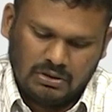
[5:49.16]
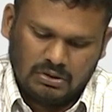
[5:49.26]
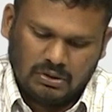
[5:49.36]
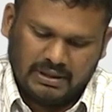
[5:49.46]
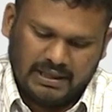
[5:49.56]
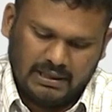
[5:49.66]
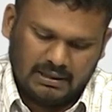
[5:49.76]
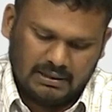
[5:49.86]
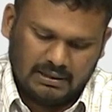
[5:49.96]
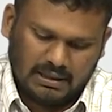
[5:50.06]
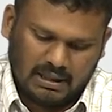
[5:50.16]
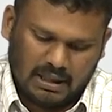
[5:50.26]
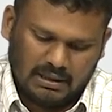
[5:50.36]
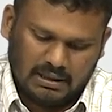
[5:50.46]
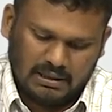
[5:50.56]
so then the
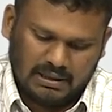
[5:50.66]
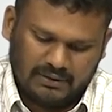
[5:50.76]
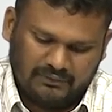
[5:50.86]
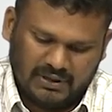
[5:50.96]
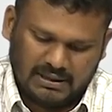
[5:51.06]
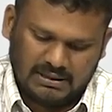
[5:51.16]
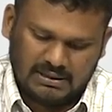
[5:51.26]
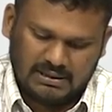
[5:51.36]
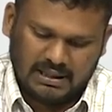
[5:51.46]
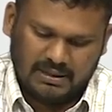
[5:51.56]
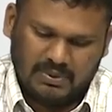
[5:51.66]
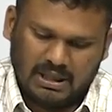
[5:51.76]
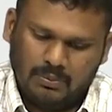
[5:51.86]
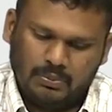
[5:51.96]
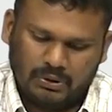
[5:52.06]
cardinality of X can be
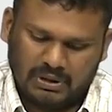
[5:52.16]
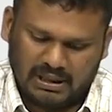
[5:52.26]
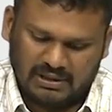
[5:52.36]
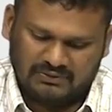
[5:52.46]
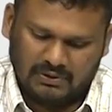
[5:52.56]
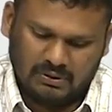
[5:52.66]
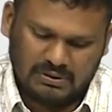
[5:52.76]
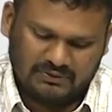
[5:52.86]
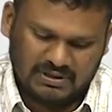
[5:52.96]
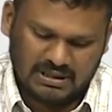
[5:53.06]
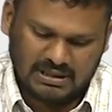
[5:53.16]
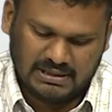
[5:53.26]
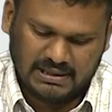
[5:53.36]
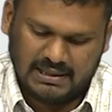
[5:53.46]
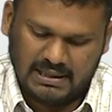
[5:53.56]
computed as follows, which is
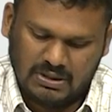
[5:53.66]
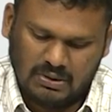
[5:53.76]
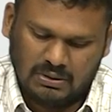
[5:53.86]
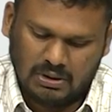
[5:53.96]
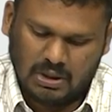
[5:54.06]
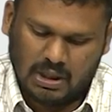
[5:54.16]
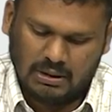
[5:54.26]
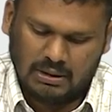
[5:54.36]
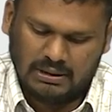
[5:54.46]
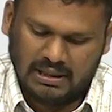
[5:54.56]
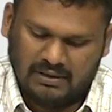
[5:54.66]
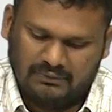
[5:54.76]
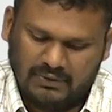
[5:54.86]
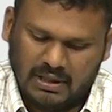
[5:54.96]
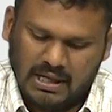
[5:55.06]
exactly equal to cardinality
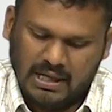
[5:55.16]
of